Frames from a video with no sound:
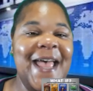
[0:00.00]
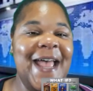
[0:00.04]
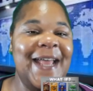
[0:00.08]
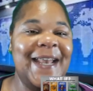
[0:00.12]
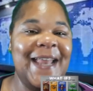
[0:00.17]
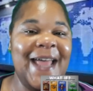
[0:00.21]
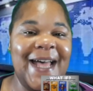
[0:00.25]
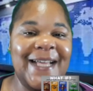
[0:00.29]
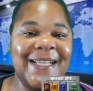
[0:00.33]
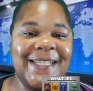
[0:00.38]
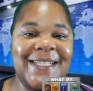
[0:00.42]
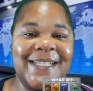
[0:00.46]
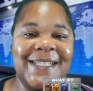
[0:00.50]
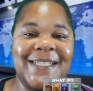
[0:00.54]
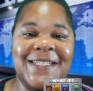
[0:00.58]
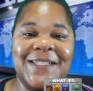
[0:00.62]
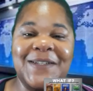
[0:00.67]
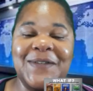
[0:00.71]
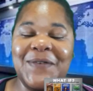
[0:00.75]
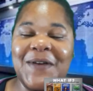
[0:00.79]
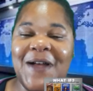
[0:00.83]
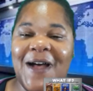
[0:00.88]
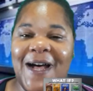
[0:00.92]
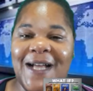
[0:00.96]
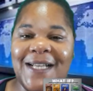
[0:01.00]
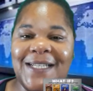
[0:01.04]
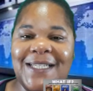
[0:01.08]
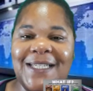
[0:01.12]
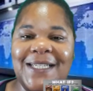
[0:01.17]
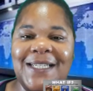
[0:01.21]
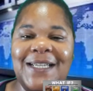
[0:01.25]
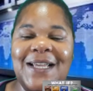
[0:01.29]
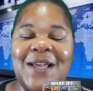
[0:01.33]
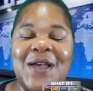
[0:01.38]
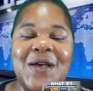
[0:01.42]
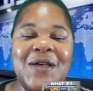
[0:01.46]
It has sensitive
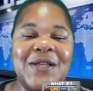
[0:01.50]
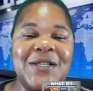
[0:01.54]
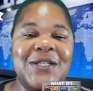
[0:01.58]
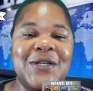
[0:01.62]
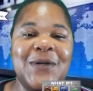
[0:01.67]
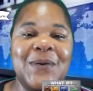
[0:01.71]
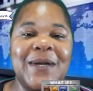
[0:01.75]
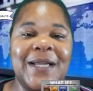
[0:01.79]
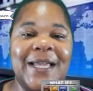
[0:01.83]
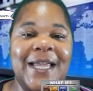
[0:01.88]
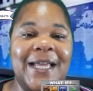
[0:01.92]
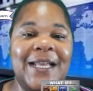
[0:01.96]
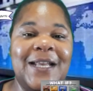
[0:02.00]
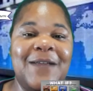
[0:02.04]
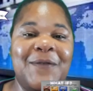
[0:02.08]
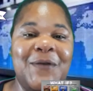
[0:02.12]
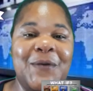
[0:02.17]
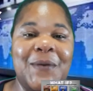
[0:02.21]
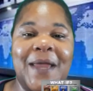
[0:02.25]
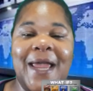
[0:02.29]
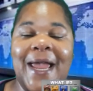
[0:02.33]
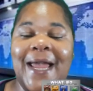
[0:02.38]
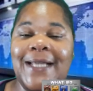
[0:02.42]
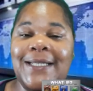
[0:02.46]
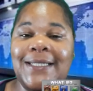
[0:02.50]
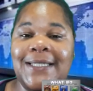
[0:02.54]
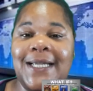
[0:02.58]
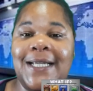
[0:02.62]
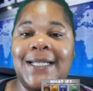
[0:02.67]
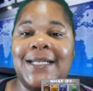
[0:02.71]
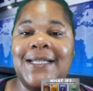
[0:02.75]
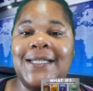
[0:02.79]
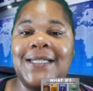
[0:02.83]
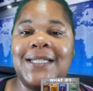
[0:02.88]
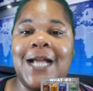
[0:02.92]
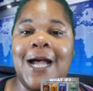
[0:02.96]
content. So again, if you can't
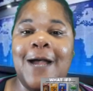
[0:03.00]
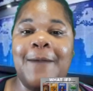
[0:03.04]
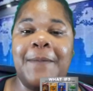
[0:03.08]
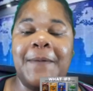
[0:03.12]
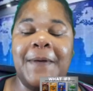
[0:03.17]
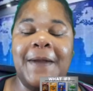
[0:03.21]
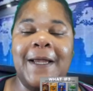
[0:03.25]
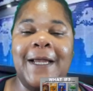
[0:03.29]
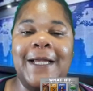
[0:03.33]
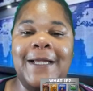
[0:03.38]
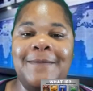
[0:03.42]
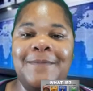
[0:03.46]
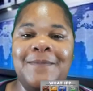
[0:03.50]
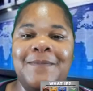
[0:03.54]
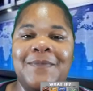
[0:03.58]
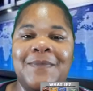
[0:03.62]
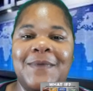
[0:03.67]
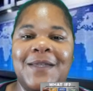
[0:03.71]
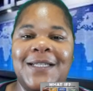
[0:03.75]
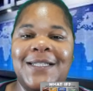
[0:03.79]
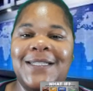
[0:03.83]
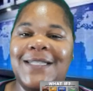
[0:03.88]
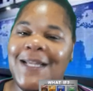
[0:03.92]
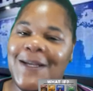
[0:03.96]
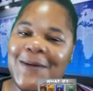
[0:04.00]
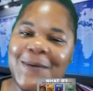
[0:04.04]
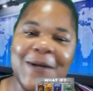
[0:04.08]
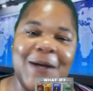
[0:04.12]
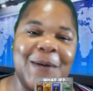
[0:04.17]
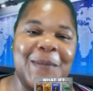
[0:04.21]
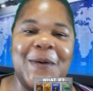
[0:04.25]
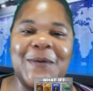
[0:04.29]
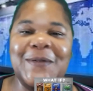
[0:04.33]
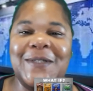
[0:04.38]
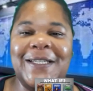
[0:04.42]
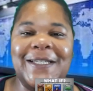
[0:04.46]
take this type of heat, still
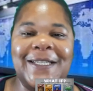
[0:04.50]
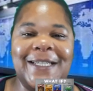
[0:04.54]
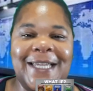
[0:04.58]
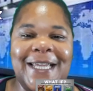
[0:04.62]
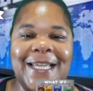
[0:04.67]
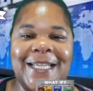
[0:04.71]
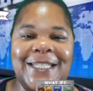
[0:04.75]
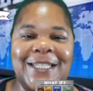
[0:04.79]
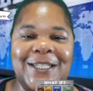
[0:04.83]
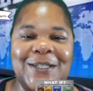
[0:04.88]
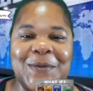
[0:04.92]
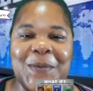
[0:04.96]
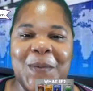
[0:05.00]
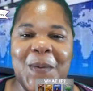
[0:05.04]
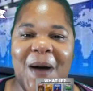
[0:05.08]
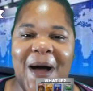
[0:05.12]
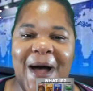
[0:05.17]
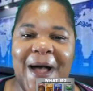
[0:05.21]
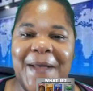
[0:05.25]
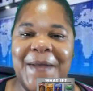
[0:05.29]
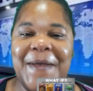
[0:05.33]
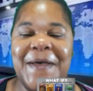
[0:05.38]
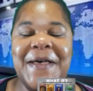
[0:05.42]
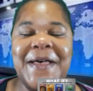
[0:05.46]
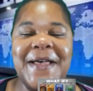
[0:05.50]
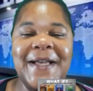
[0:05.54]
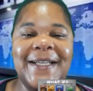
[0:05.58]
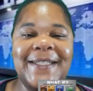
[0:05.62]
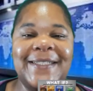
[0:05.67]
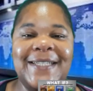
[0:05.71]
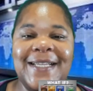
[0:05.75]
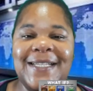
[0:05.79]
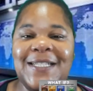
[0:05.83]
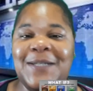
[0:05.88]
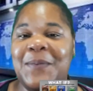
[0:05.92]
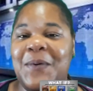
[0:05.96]
come on to the kitchen. Why?
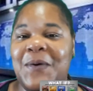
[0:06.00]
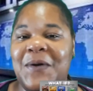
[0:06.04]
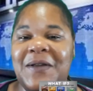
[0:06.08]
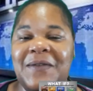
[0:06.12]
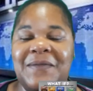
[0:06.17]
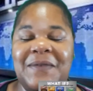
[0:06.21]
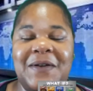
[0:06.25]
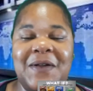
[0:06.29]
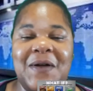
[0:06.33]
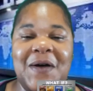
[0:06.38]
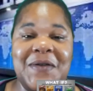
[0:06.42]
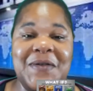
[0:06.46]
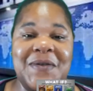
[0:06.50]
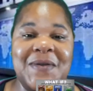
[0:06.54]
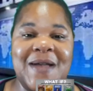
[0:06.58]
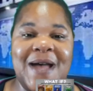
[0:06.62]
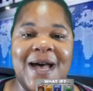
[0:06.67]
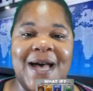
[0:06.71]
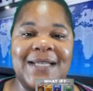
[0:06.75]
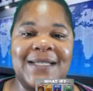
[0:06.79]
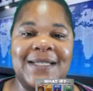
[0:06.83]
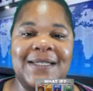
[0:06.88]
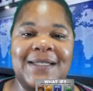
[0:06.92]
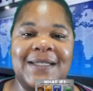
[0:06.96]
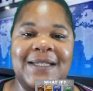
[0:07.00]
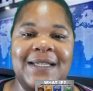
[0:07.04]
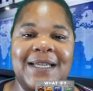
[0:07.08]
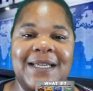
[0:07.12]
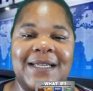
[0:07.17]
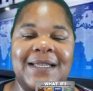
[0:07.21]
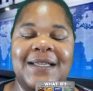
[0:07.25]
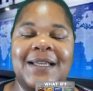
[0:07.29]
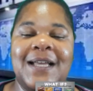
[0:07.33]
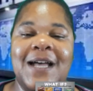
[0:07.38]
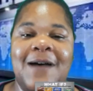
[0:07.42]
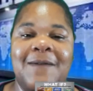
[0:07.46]
Because that's the point of it all, you guys, is to
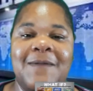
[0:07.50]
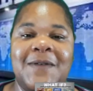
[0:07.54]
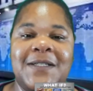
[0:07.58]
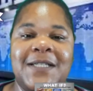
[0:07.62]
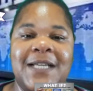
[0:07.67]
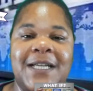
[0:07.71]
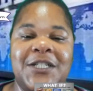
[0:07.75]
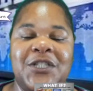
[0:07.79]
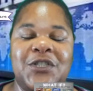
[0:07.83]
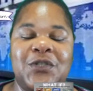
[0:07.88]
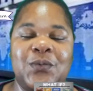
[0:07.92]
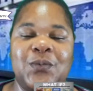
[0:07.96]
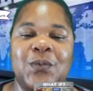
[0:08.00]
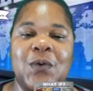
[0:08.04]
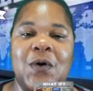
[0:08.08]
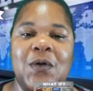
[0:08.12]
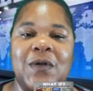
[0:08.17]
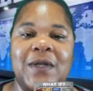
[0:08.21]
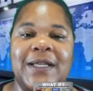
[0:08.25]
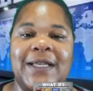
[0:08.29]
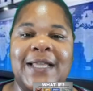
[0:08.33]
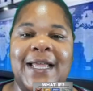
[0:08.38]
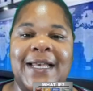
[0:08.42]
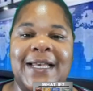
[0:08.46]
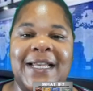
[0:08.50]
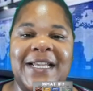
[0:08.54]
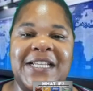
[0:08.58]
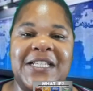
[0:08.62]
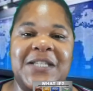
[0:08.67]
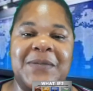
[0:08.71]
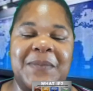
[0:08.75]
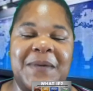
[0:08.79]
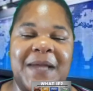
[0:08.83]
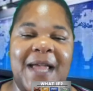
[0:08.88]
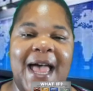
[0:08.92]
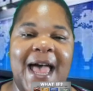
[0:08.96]
get the conversation rolling that
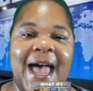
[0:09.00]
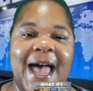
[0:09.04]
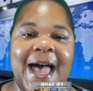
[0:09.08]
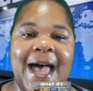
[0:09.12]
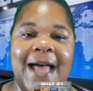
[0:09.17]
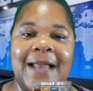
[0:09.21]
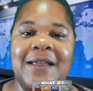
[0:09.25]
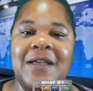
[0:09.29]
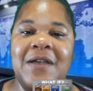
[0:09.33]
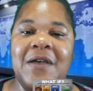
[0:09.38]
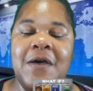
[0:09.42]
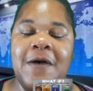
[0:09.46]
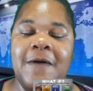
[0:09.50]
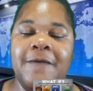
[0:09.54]
needs to be had